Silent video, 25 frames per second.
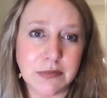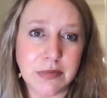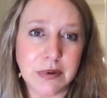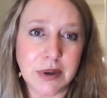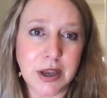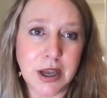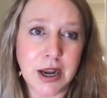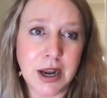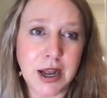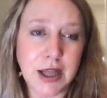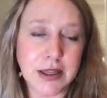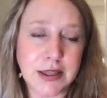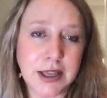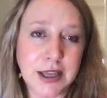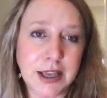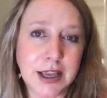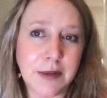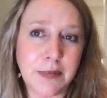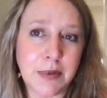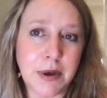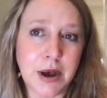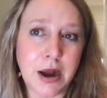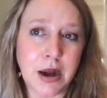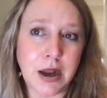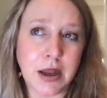And I think
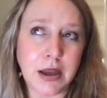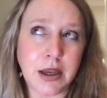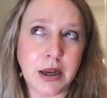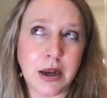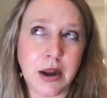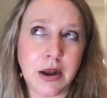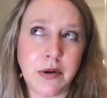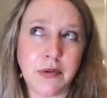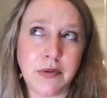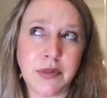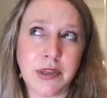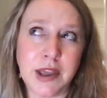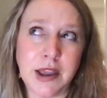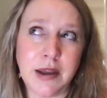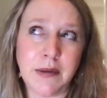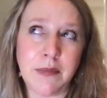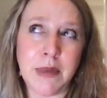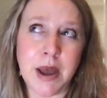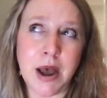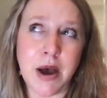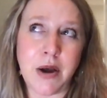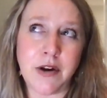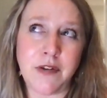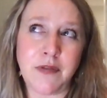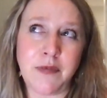about it, you know, the
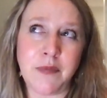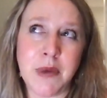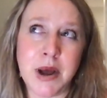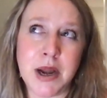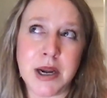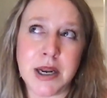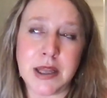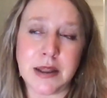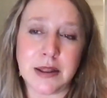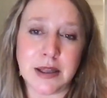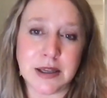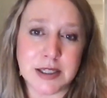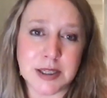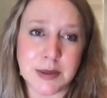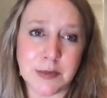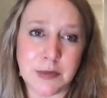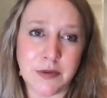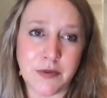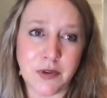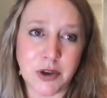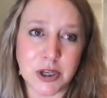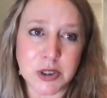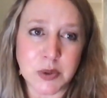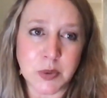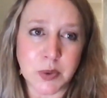amount of money that some of
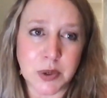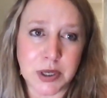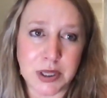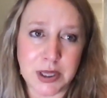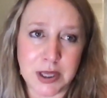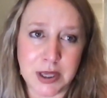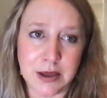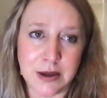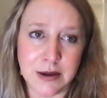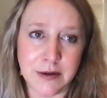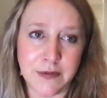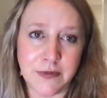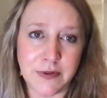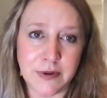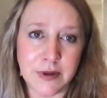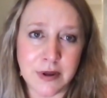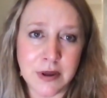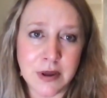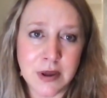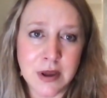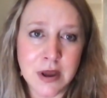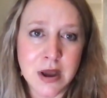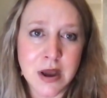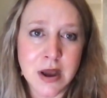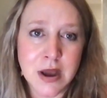us would give
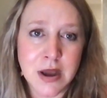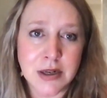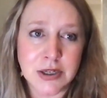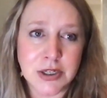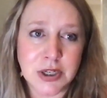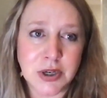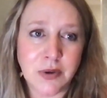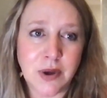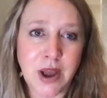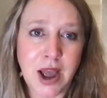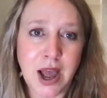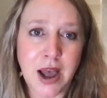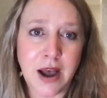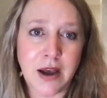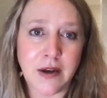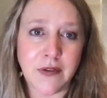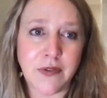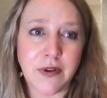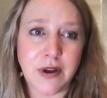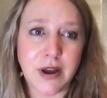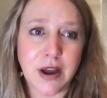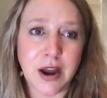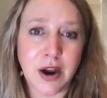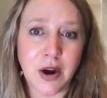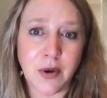to
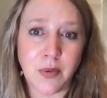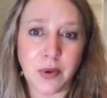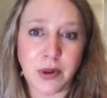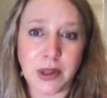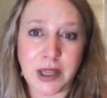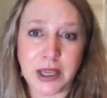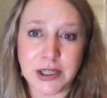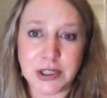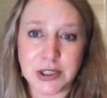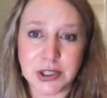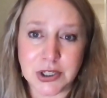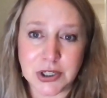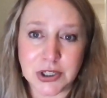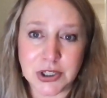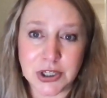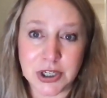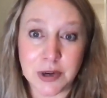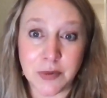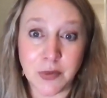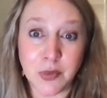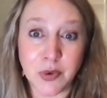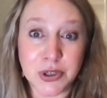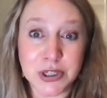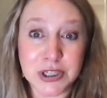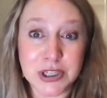have a relationship
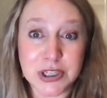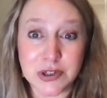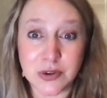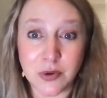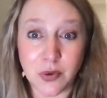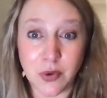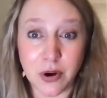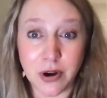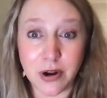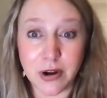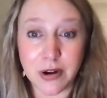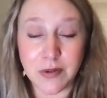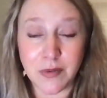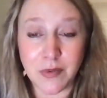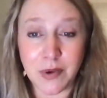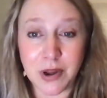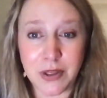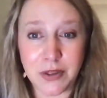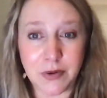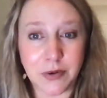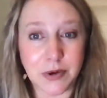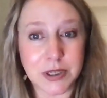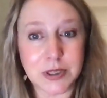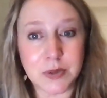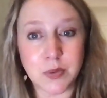restored,
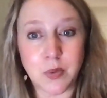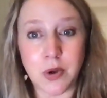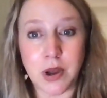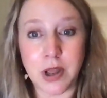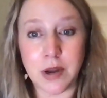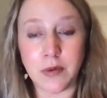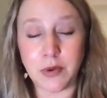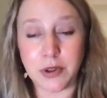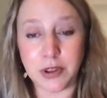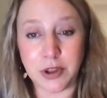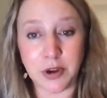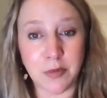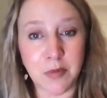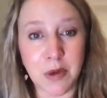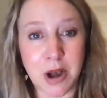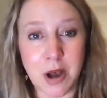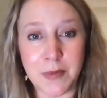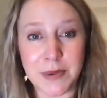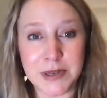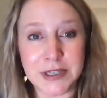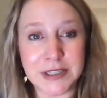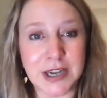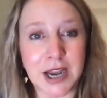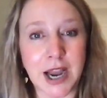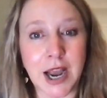whether it's one with your mom
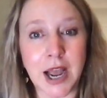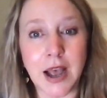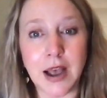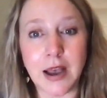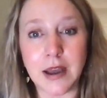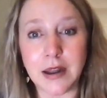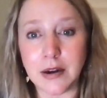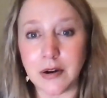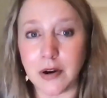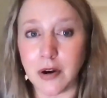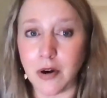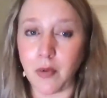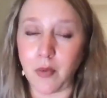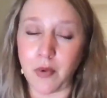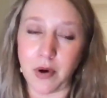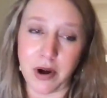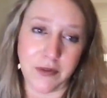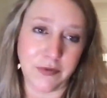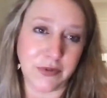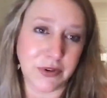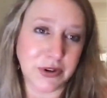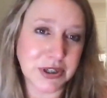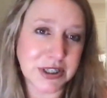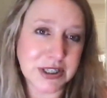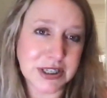and dad or one of
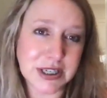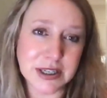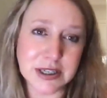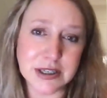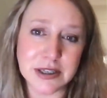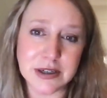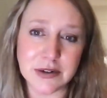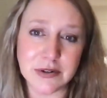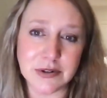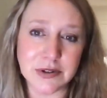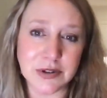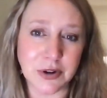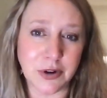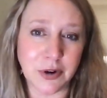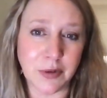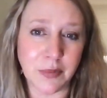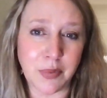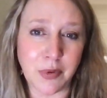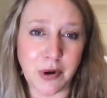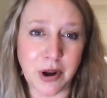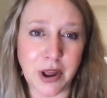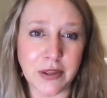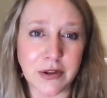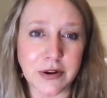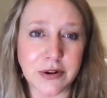your sisters or your
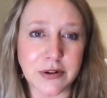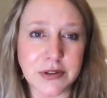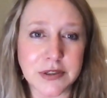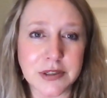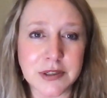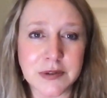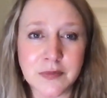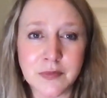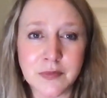brothers